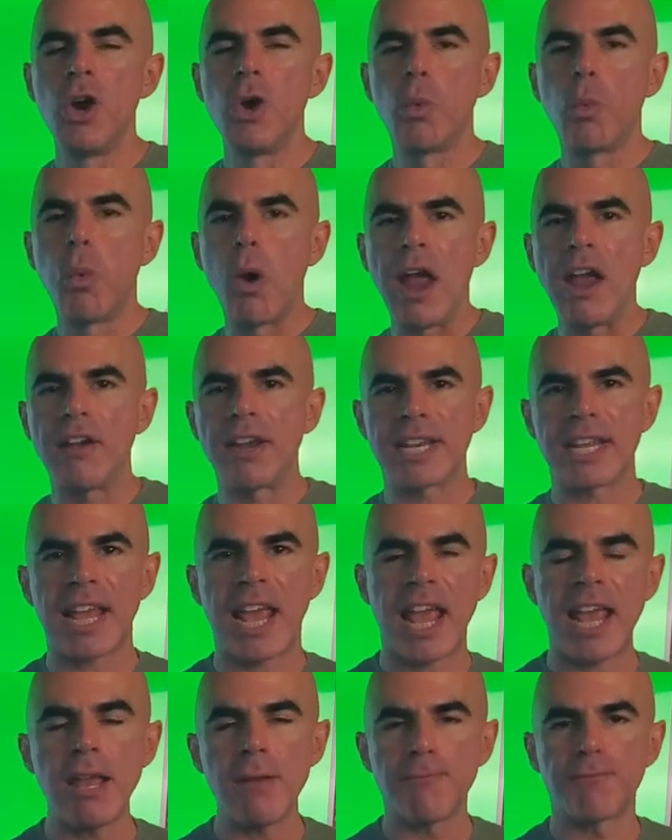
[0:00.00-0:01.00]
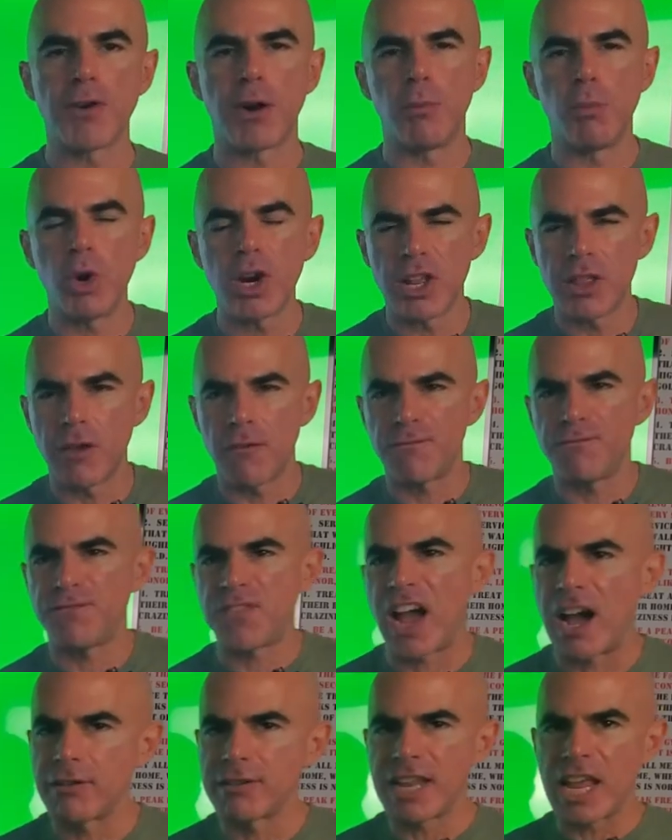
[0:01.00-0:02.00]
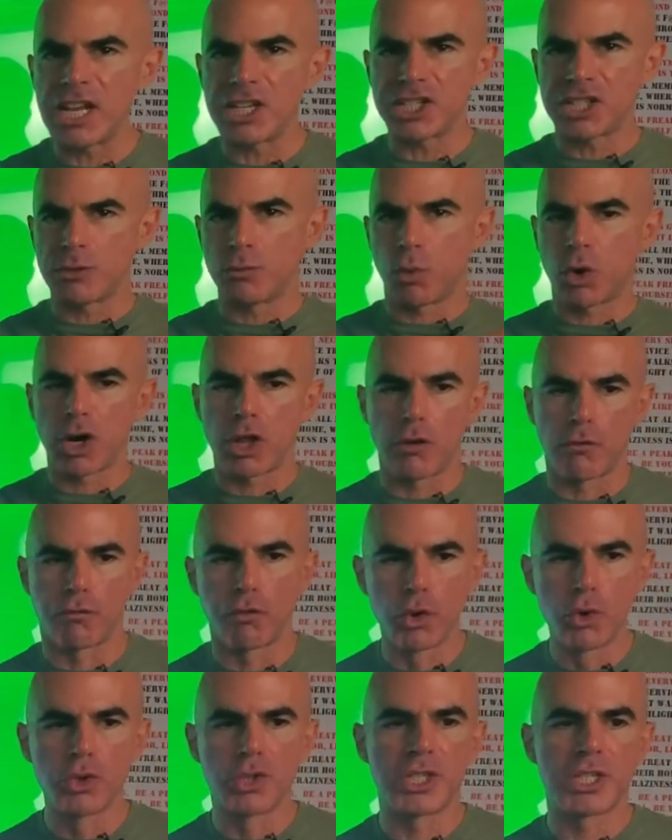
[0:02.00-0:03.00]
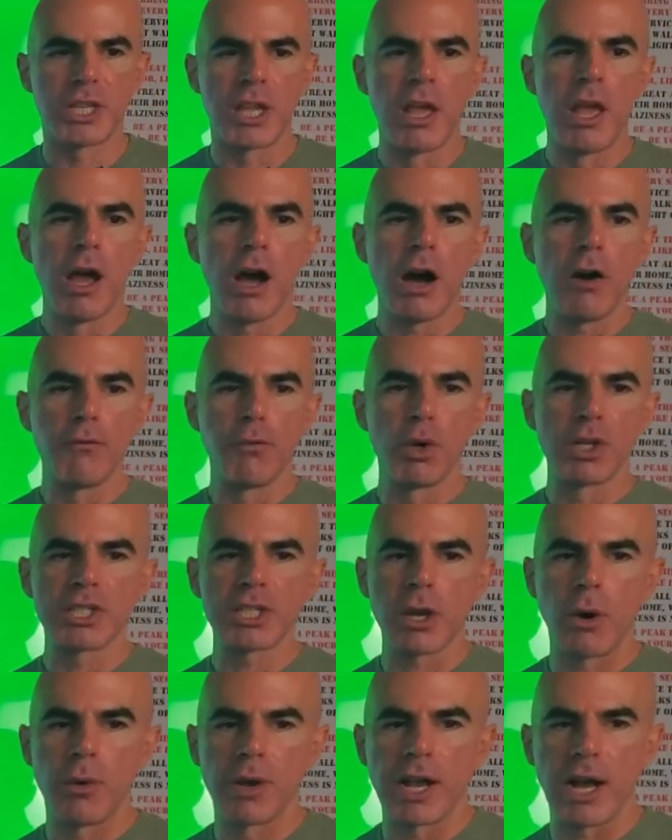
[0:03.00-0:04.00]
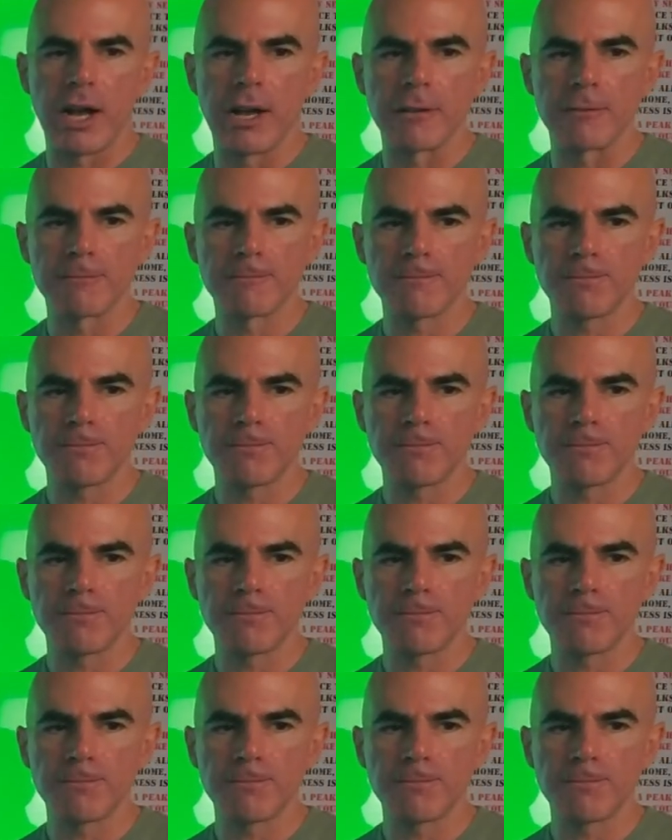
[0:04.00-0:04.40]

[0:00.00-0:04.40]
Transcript: where it came from, what are the foundation, what are the roots of what's going on.